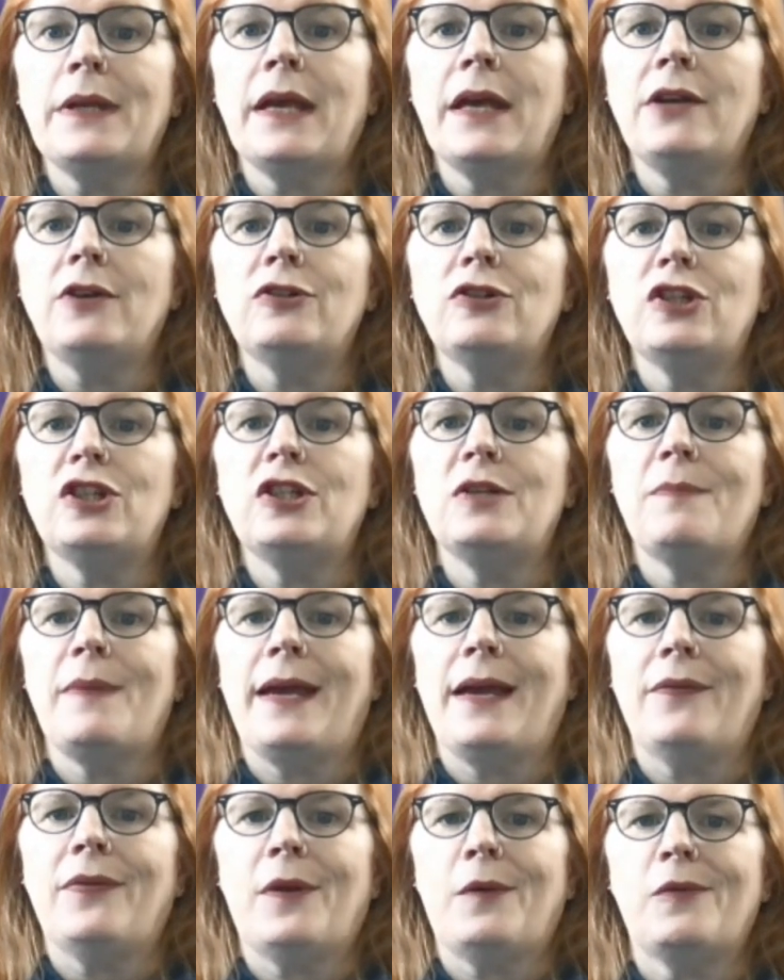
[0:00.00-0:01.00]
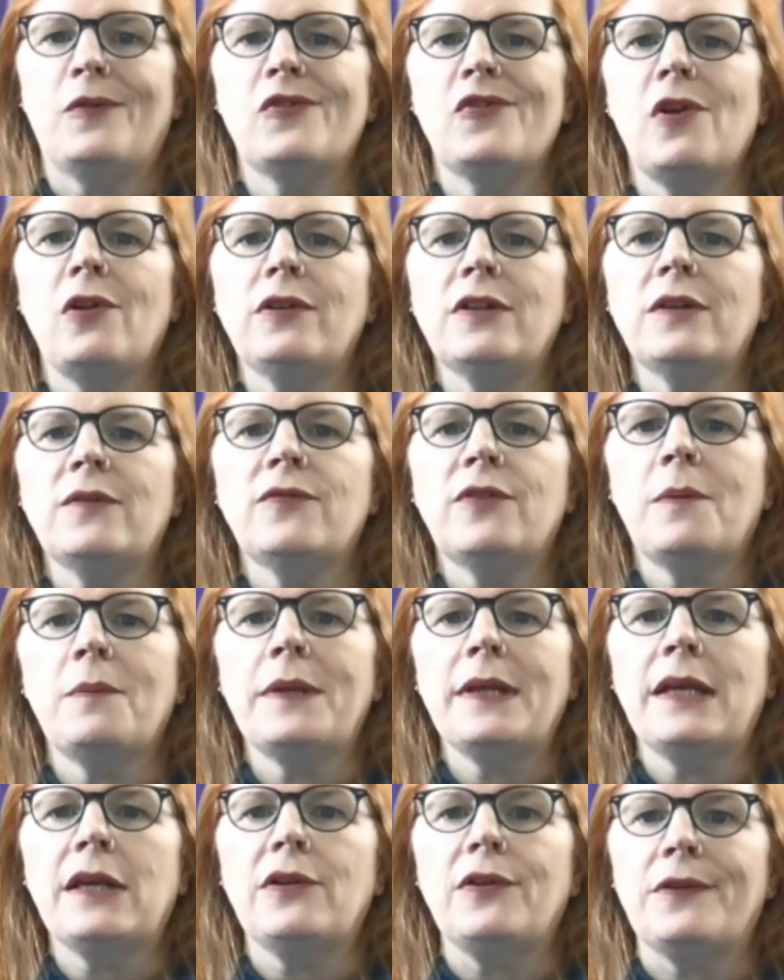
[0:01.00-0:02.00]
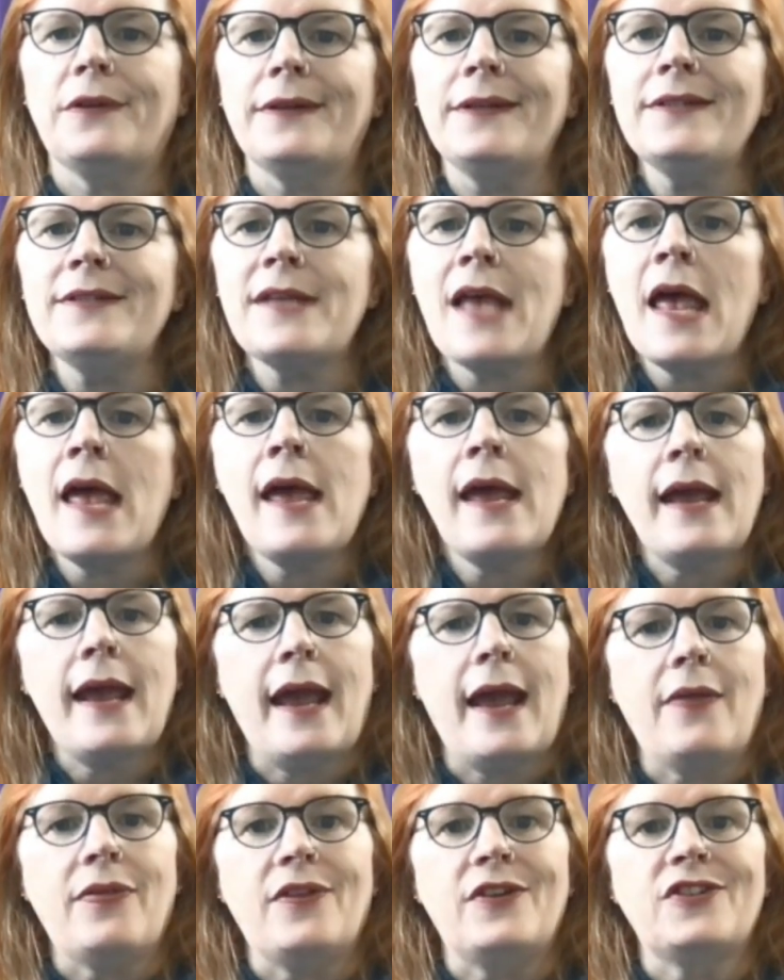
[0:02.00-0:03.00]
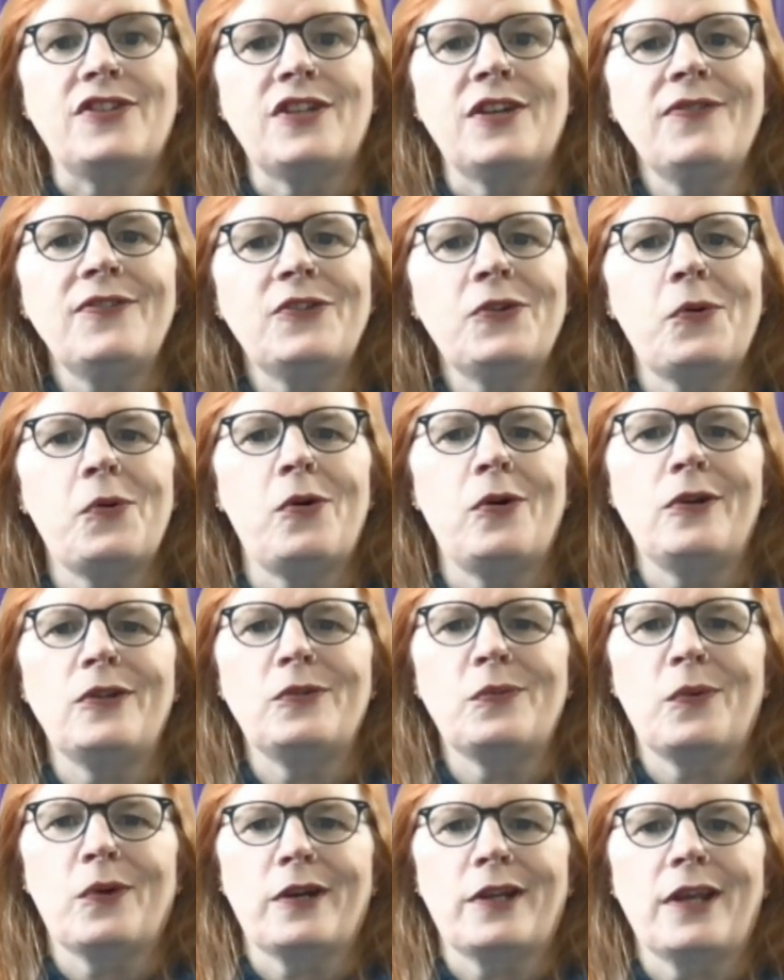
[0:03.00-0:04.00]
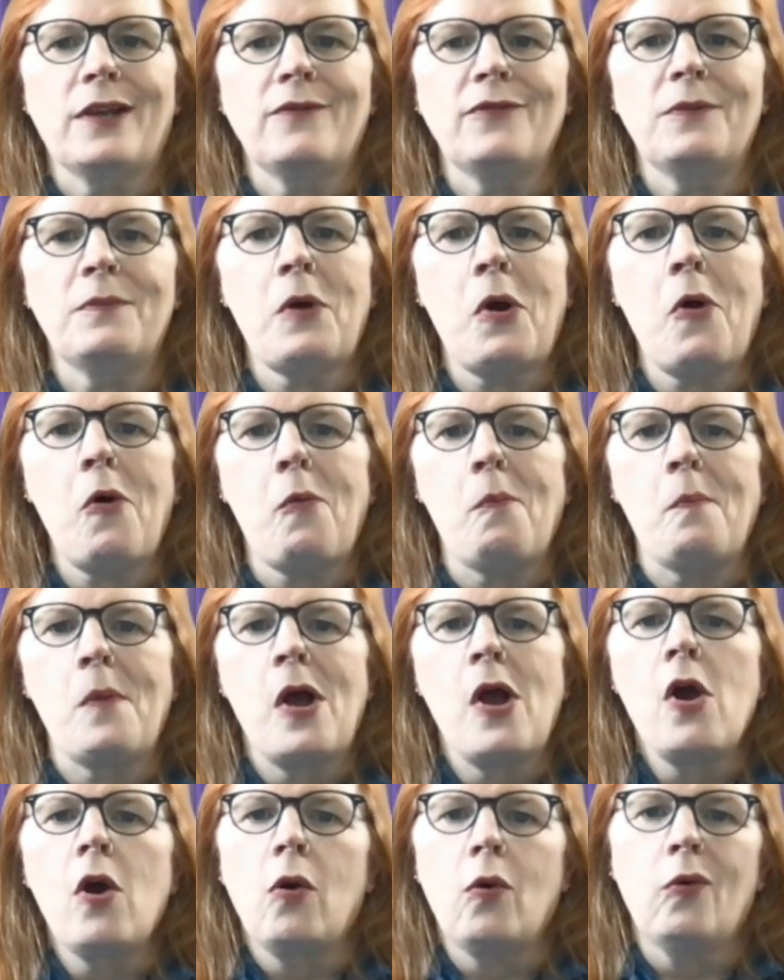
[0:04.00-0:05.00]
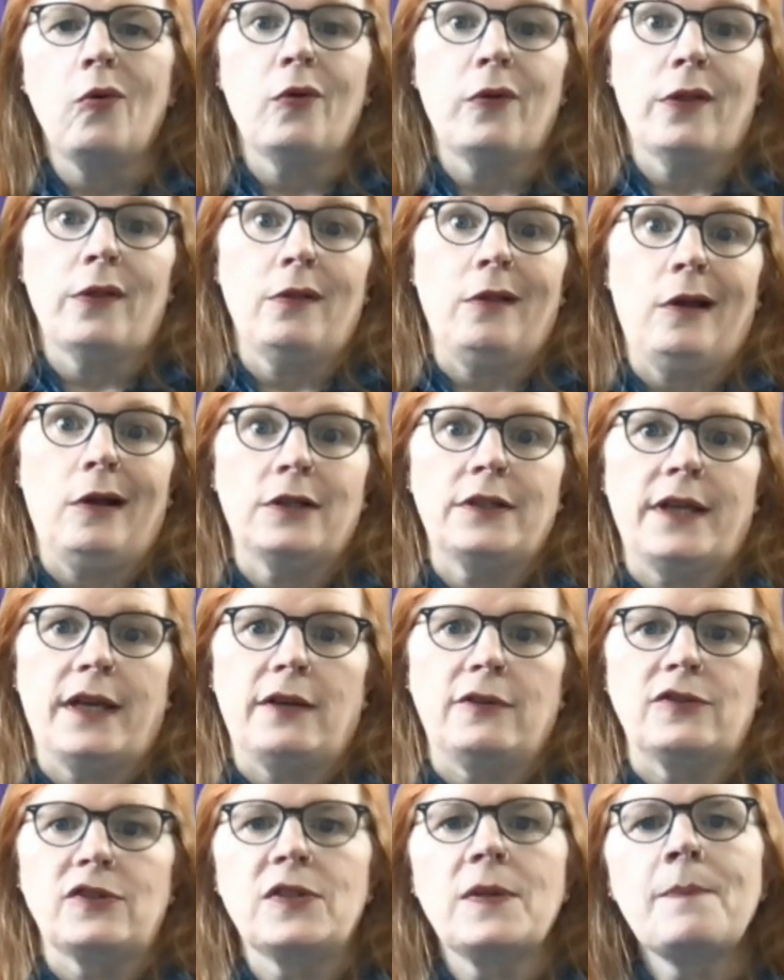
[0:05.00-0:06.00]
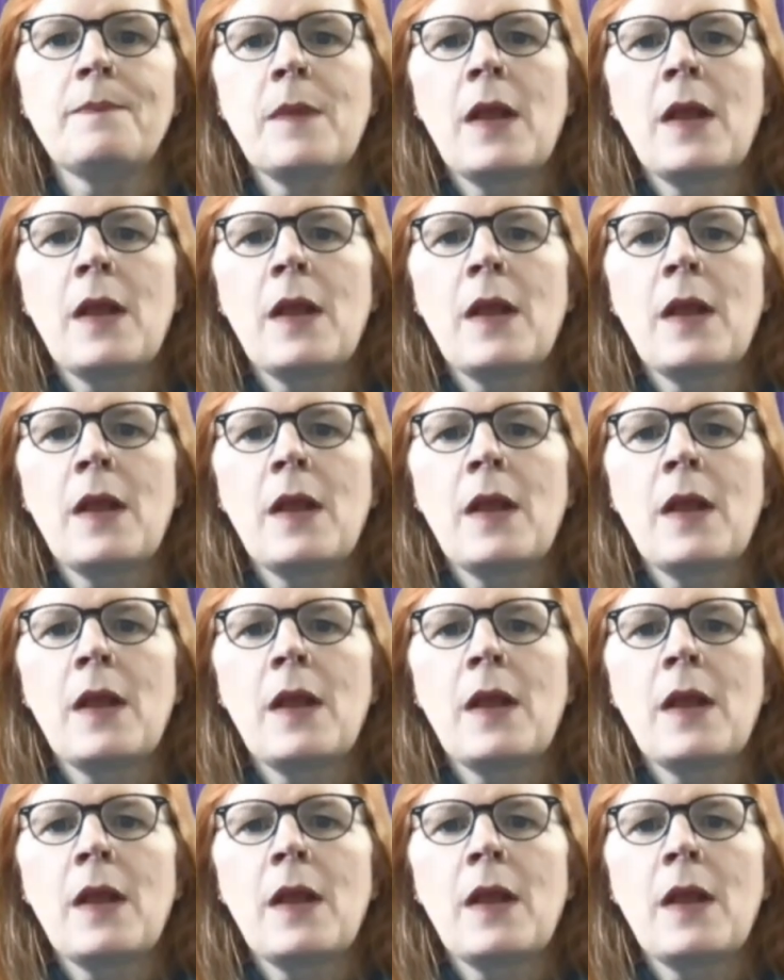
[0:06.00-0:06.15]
energy demand that resulted from the illness and the shift towards working from home or the lockdowns.